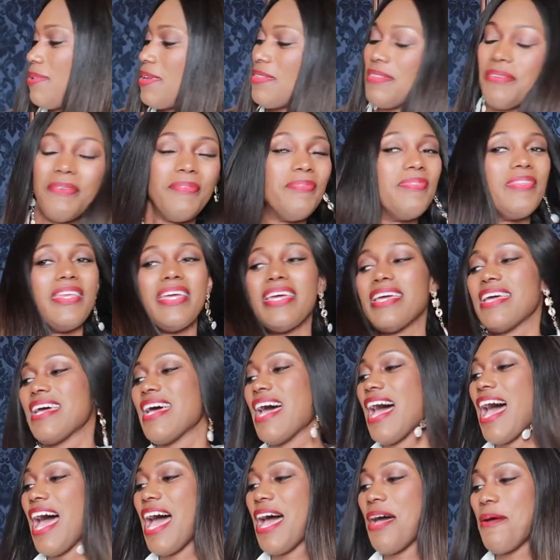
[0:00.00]
one?
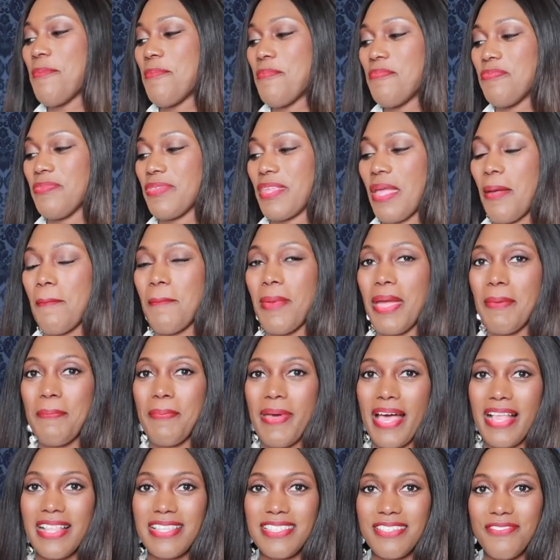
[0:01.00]
My
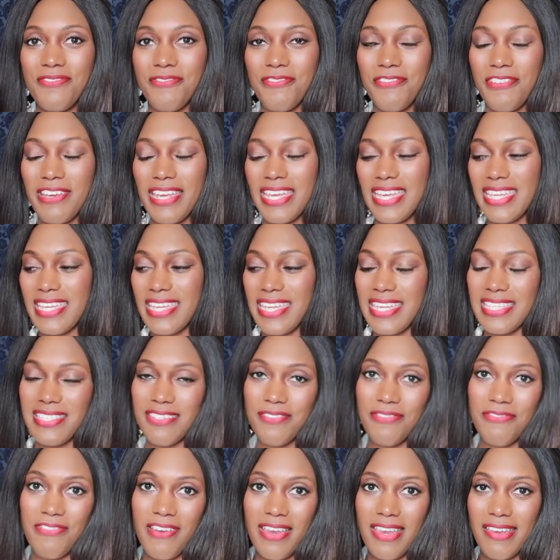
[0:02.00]
Belle de Freak is
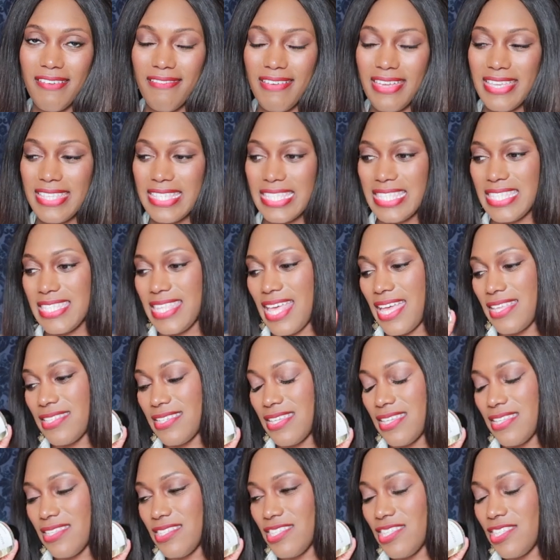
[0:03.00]
a fragrance that
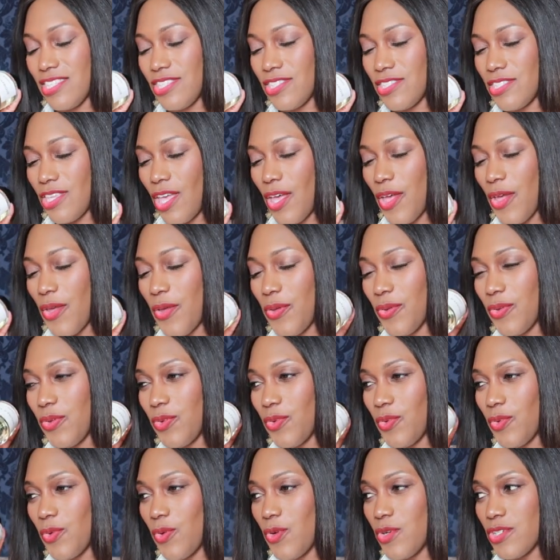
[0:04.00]
is so
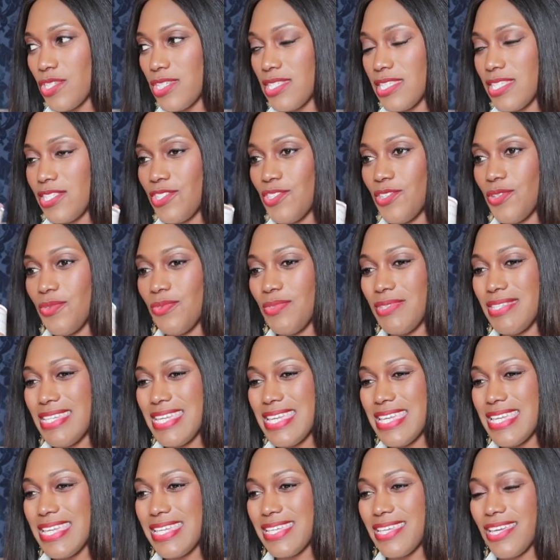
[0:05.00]
gorgeous. It's
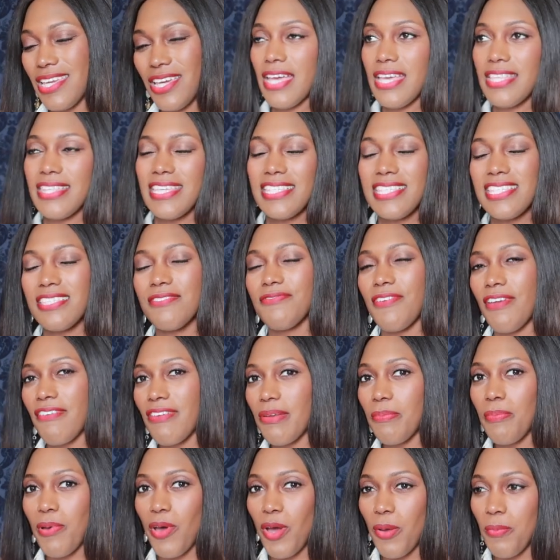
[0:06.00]
unique. This is
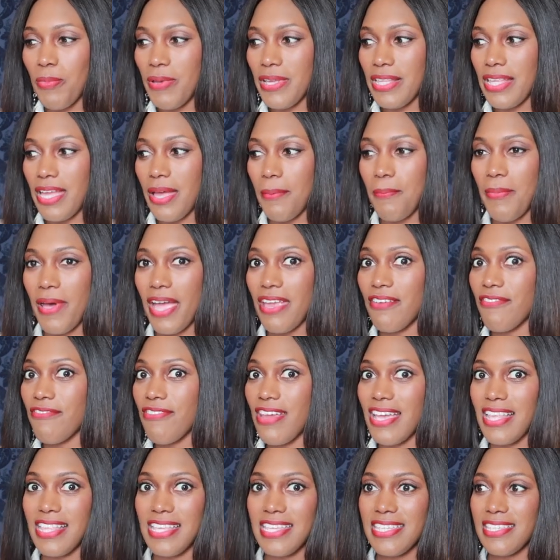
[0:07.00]
very popular, but I
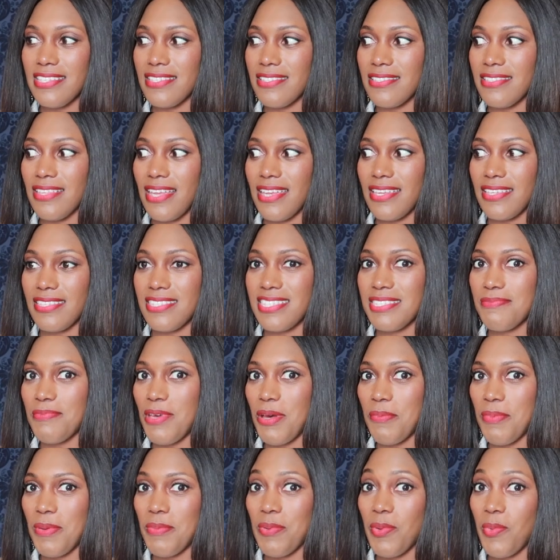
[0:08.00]
rarely like
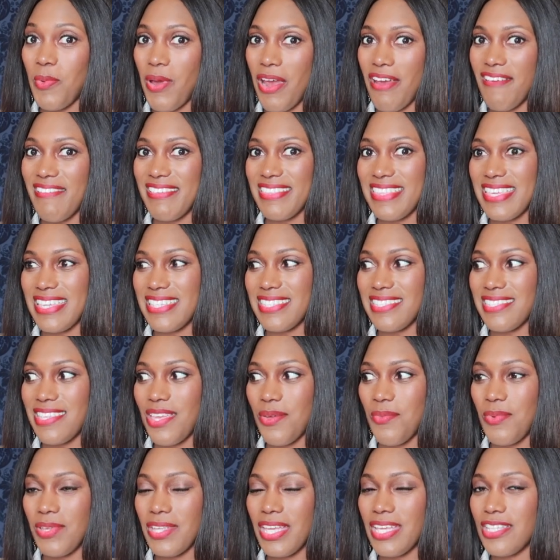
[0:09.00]
smell people wearing this.
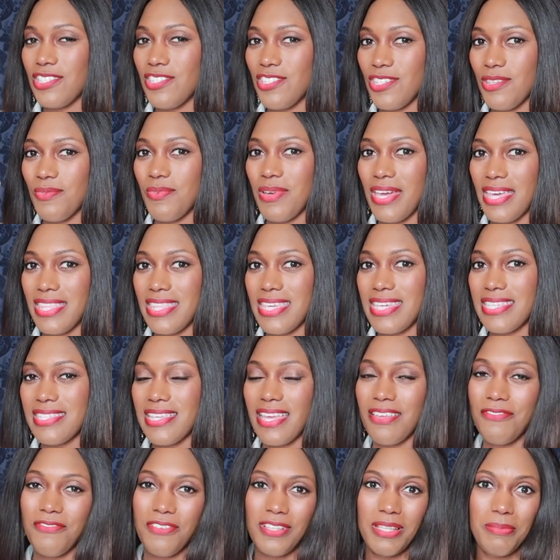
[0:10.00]
So when I do wear this,
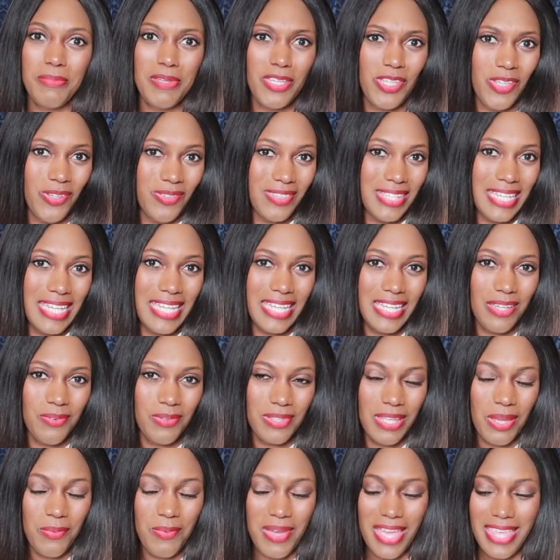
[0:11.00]
I feel a bit unique
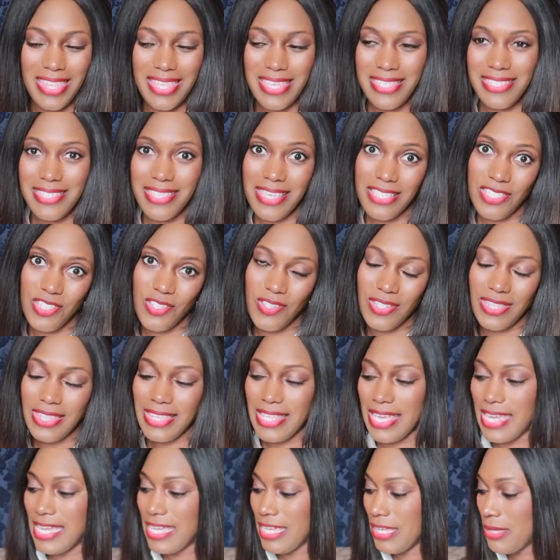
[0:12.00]
when I wear this. So that's a good
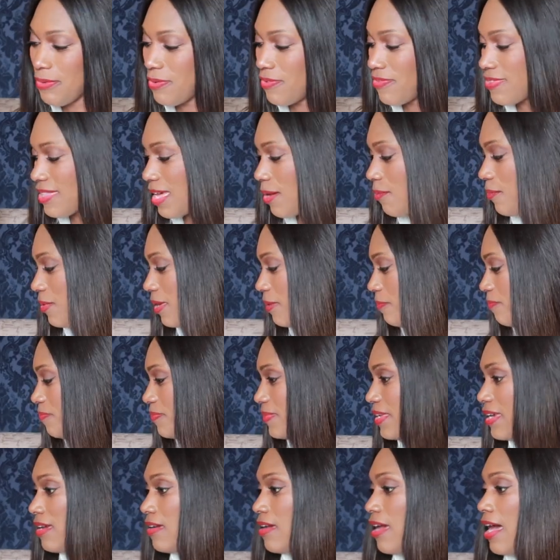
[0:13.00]
thing with that one.
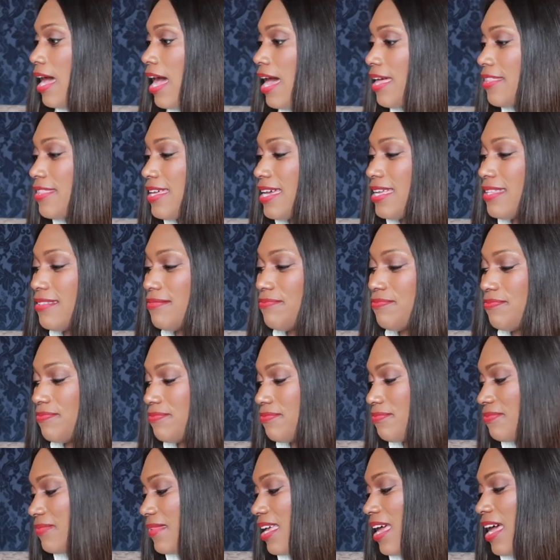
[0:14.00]
And then
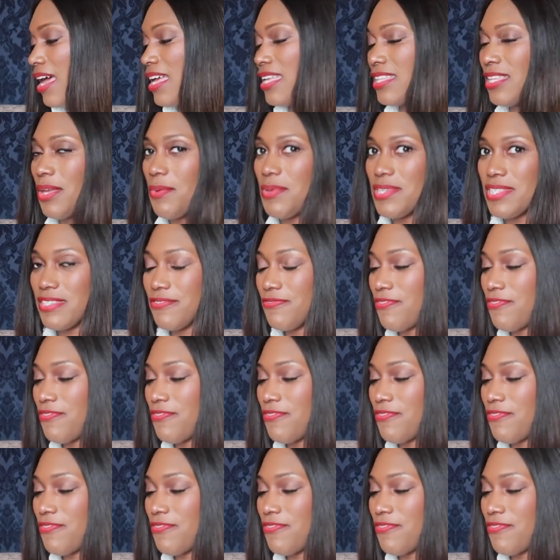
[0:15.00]
I know it's